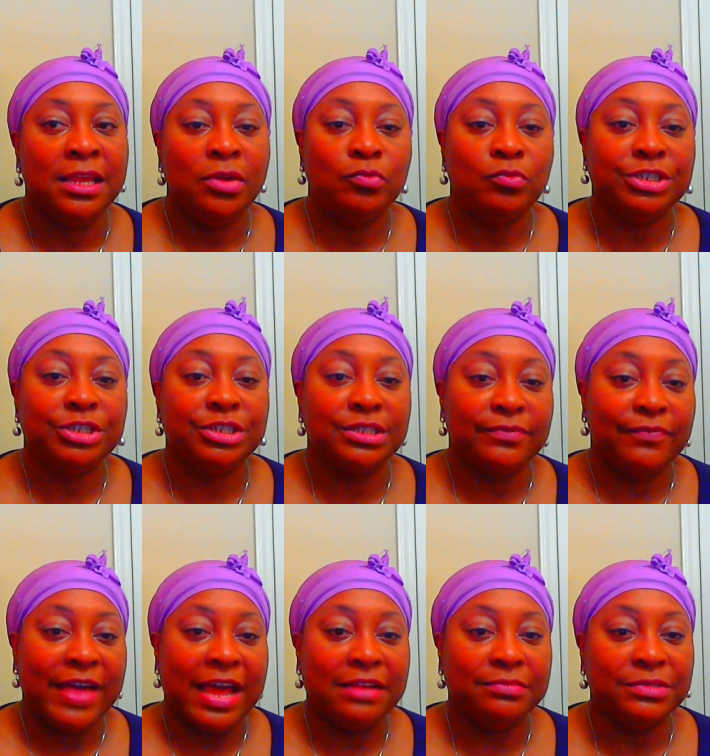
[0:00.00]
which is a
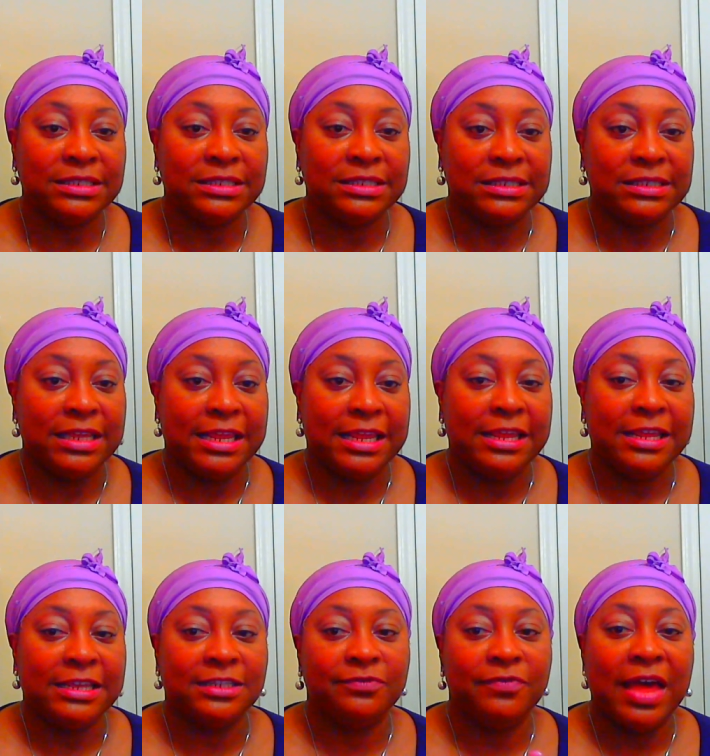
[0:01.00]
vitamin C.
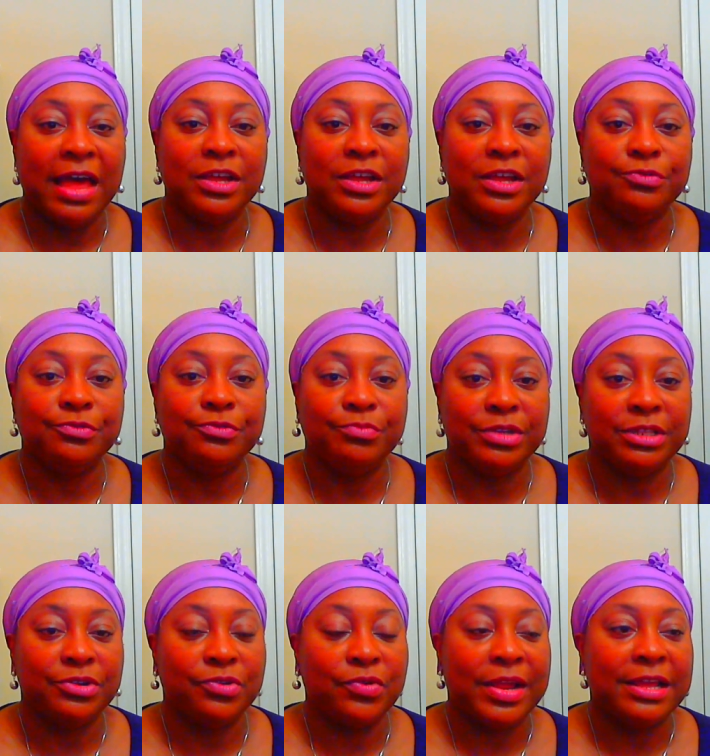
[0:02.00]
It's 500
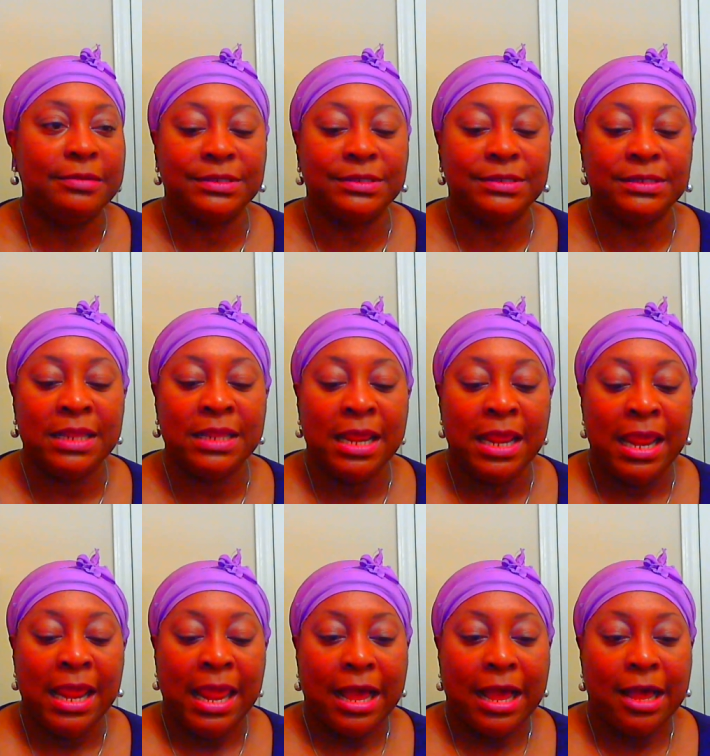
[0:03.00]
milligrams
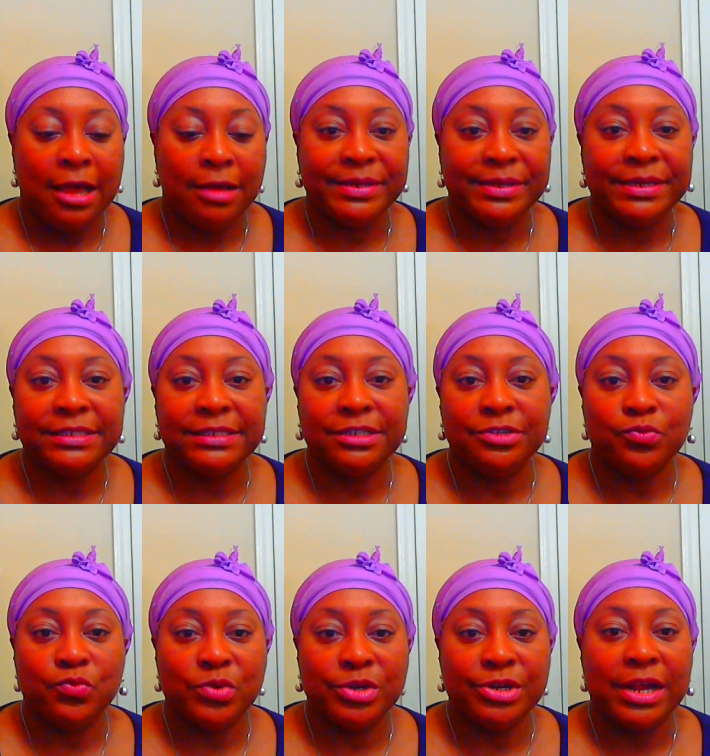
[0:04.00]
because in the
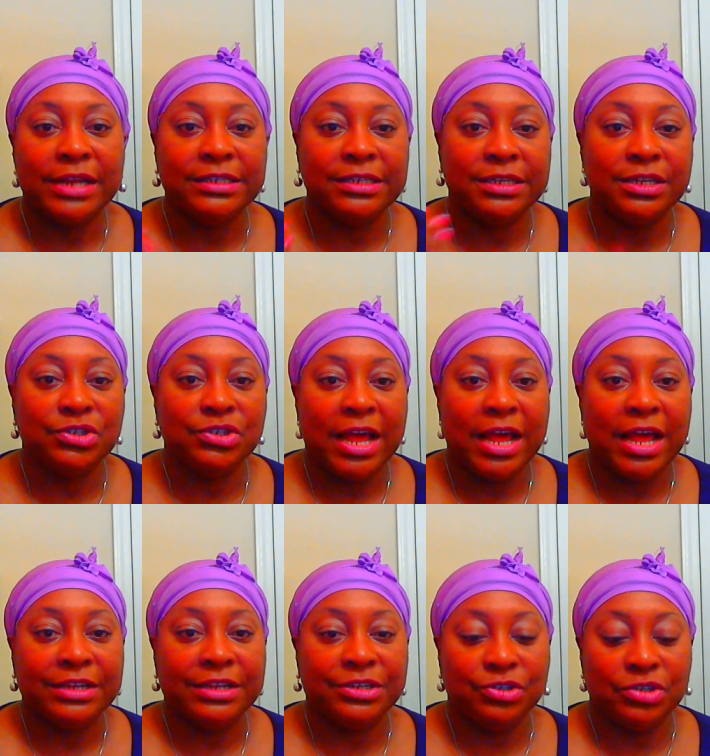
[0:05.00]
winter I tend to
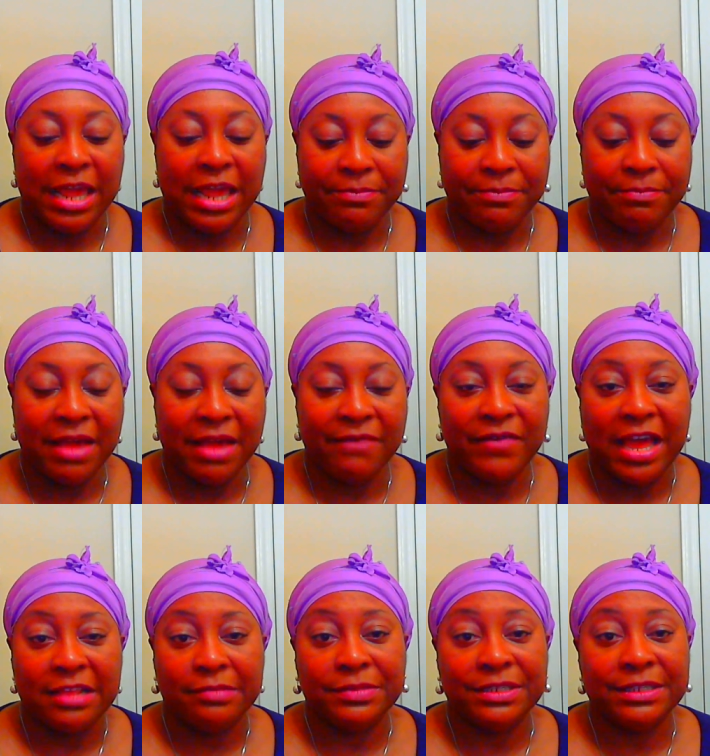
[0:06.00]
like to take my
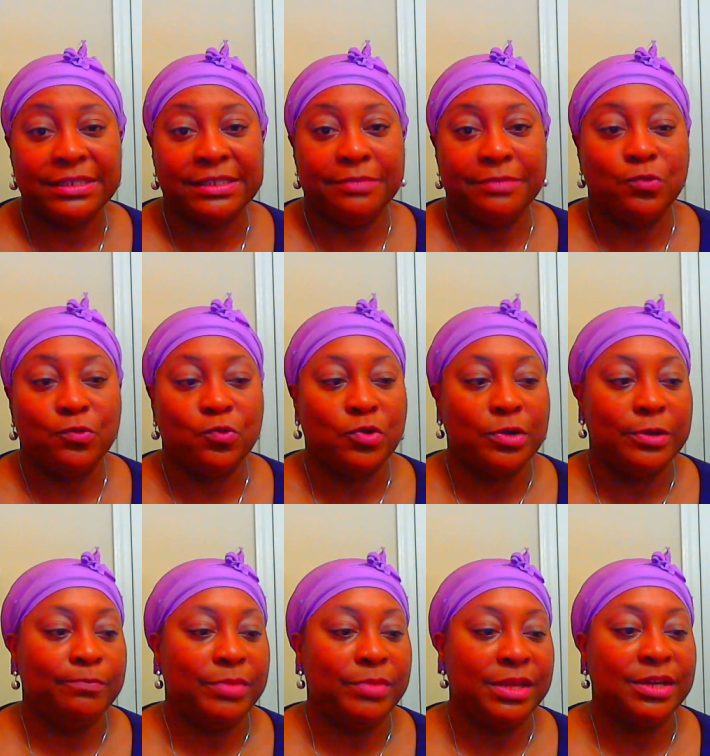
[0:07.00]
vitamin C more
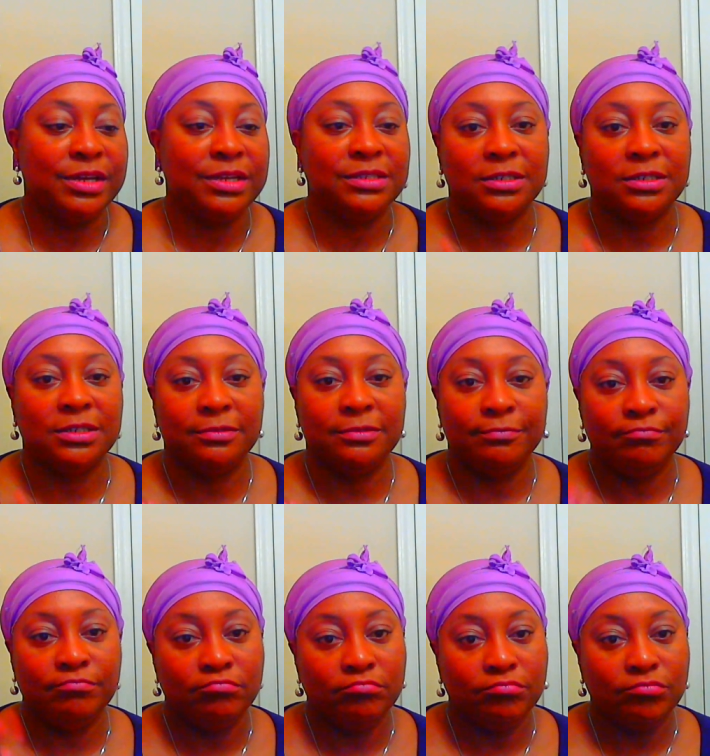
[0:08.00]
because of
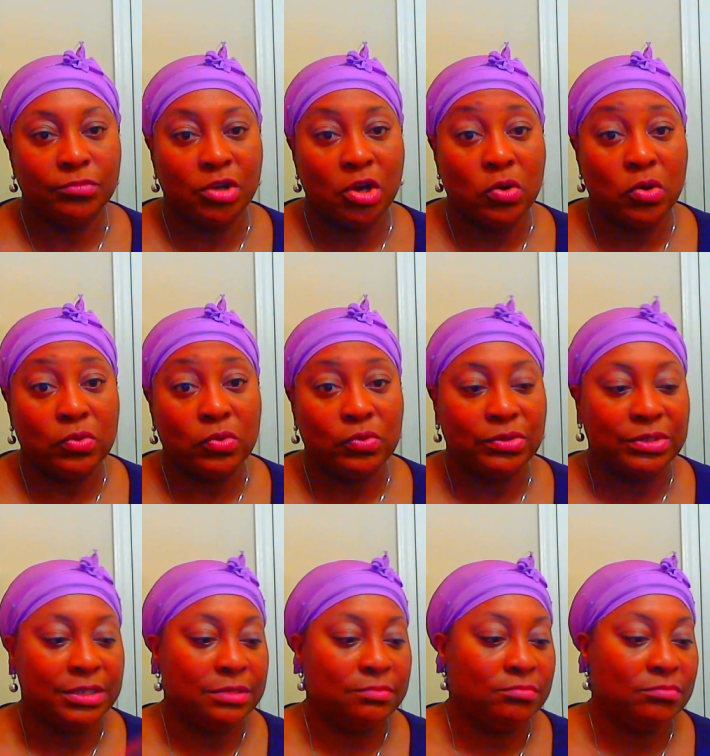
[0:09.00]
colds,
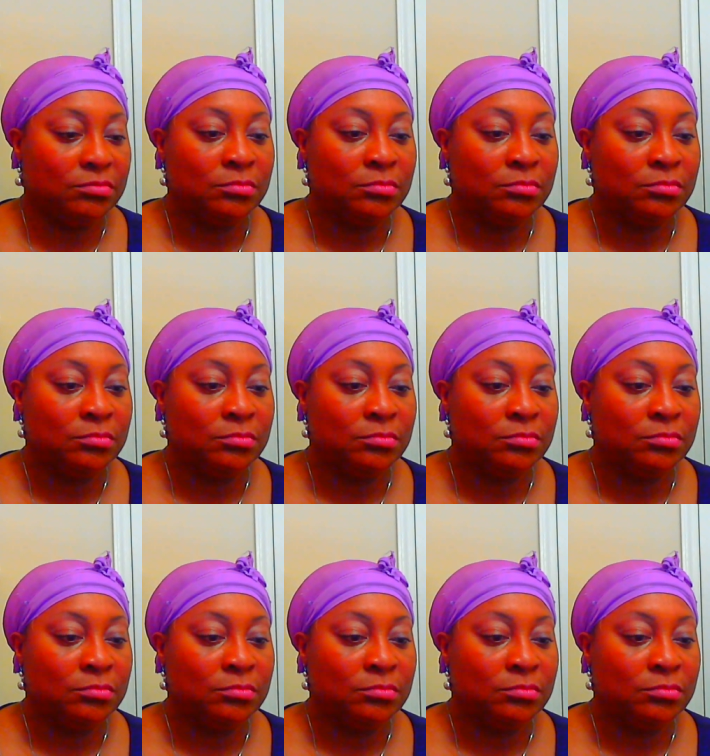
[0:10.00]
and